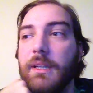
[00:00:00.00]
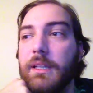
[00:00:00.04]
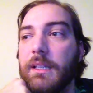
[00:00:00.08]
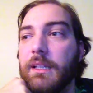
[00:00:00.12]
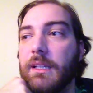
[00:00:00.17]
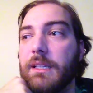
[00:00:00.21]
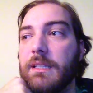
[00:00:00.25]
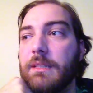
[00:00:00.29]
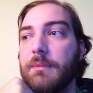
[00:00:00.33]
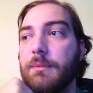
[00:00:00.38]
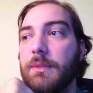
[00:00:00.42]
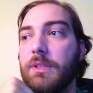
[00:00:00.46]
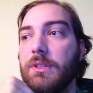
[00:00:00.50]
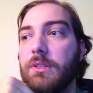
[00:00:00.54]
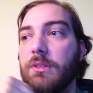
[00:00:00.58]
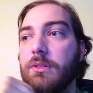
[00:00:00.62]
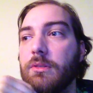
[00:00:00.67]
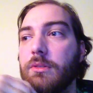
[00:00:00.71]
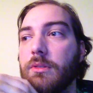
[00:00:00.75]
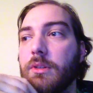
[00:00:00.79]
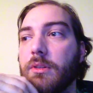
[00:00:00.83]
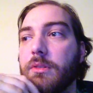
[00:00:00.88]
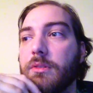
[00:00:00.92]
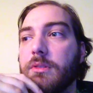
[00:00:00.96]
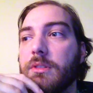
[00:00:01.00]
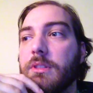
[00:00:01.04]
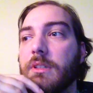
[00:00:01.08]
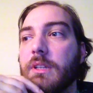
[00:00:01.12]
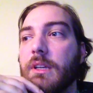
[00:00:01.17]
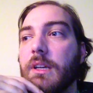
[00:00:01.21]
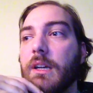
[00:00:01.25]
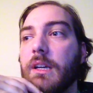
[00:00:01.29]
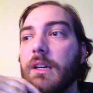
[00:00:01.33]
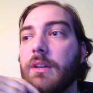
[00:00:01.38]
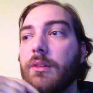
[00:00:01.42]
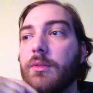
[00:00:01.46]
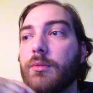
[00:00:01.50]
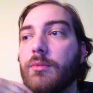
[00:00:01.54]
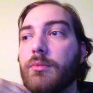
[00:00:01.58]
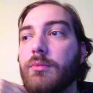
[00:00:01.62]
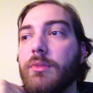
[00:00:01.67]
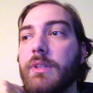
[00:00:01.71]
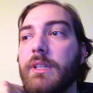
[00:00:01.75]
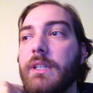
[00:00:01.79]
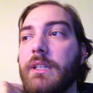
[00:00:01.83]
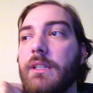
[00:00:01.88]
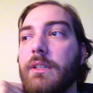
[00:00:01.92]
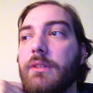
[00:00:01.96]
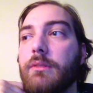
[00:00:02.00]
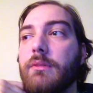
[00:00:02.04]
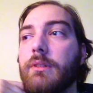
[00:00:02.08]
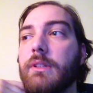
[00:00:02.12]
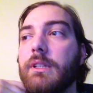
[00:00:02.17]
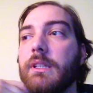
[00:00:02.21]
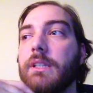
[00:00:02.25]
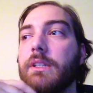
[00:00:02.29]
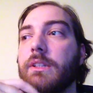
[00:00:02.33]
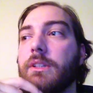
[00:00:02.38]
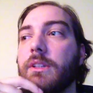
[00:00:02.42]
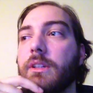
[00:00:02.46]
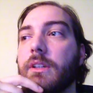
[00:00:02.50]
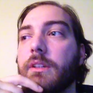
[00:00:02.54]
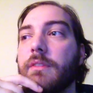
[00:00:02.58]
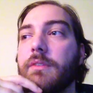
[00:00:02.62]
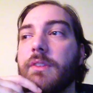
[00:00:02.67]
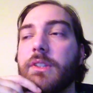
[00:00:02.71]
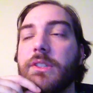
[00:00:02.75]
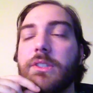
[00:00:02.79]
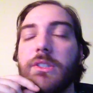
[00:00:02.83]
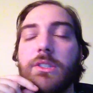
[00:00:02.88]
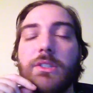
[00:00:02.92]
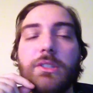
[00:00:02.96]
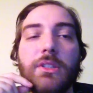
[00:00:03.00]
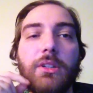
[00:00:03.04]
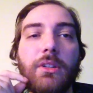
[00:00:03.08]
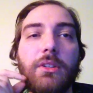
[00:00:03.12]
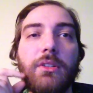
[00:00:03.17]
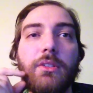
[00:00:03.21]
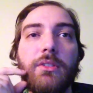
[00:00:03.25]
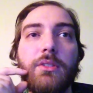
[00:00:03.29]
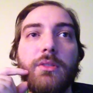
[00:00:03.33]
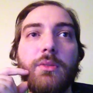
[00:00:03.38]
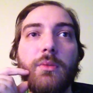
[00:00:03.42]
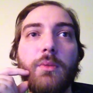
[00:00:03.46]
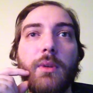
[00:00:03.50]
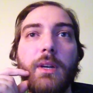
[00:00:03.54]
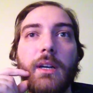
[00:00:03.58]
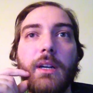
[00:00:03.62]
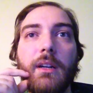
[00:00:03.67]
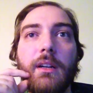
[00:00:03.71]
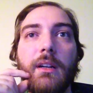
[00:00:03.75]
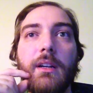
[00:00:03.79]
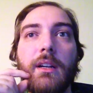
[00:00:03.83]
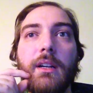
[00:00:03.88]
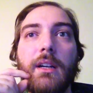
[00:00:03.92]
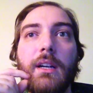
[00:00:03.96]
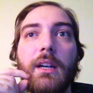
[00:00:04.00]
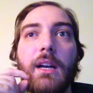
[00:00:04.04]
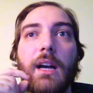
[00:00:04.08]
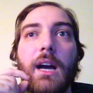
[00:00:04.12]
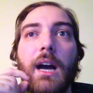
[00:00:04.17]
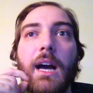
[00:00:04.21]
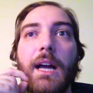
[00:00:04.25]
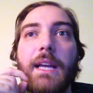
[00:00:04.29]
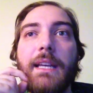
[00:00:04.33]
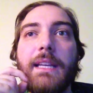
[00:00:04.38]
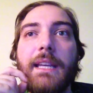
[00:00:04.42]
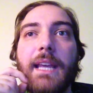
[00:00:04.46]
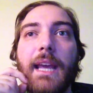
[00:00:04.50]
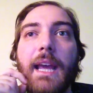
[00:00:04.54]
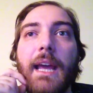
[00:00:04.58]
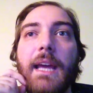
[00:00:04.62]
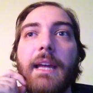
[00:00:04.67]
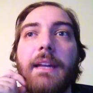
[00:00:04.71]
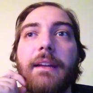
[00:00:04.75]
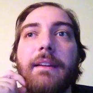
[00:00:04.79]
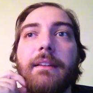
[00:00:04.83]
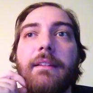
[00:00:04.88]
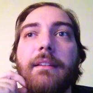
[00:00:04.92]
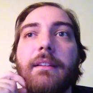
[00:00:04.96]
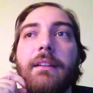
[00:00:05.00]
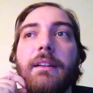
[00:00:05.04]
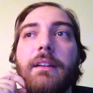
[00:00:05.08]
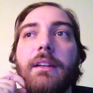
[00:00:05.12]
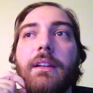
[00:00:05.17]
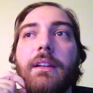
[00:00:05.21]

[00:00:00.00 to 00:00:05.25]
It lets me do those really, really good efficient turns where I can,